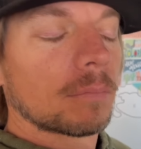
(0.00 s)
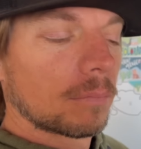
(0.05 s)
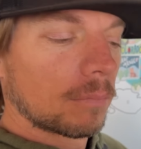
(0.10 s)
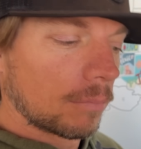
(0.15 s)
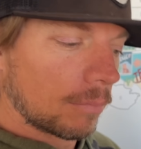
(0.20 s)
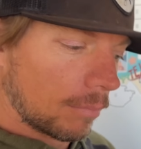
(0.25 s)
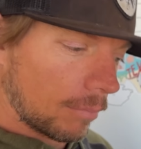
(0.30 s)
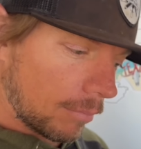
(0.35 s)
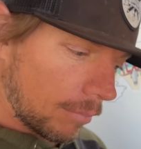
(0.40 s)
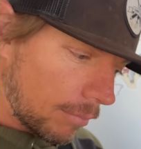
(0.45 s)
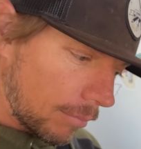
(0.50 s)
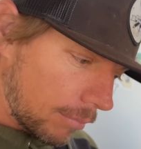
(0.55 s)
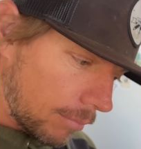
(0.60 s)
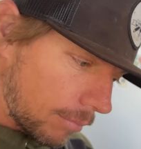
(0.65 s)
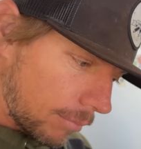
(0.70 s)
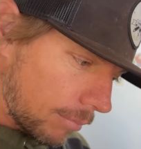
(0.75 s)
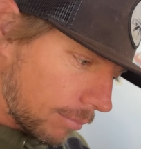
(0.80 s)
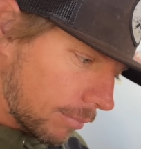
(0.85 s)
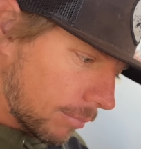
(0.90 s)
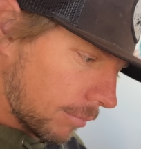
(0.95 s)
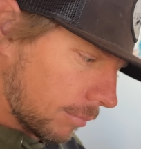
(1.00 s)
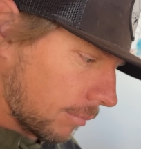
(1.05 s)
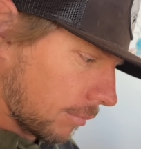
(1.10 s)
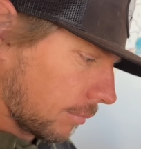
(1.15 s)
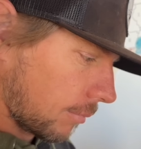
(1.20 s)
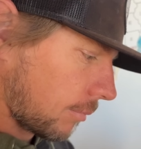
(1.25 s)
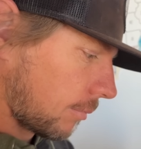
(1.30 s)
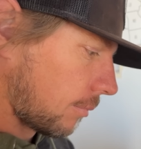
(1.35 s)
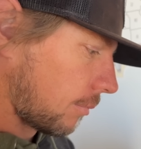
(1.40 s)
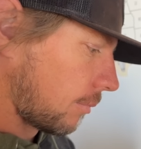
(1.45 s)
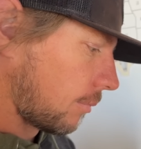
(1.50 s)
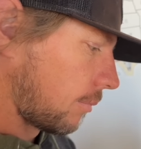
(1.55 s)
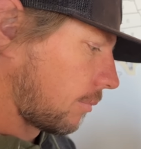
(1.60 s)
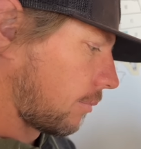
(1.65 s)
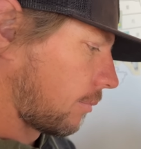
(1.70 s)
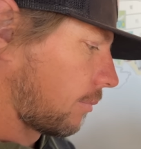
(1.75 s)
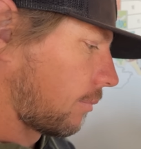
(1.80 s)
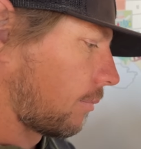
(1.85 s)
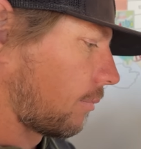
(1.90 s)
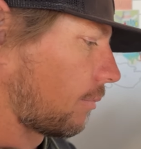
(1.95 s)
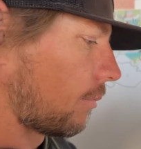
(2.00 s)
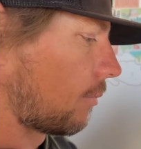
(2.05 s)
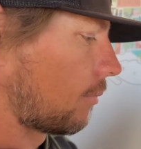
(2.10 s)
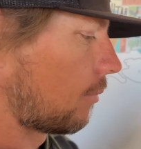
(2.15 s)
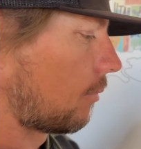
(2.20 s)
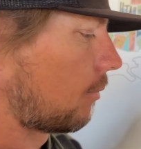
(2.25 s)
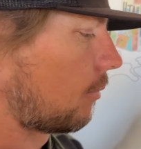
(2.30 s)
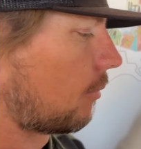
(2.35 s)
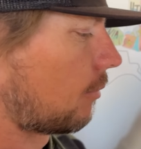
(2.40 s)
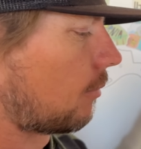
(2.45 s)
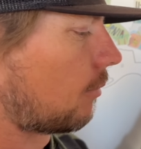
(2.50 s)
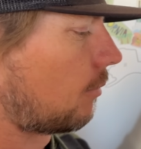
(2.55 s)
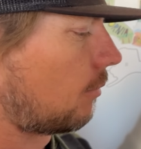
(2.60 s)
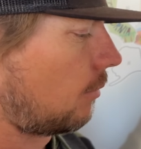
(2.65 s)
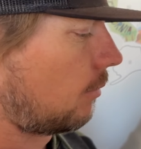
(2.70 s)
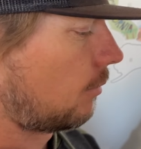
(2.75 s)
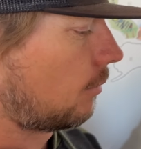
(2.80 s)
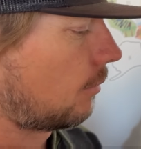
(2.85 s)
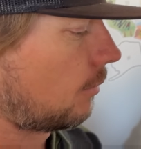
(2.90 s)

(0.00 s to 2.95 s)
You're getting a little too excited here.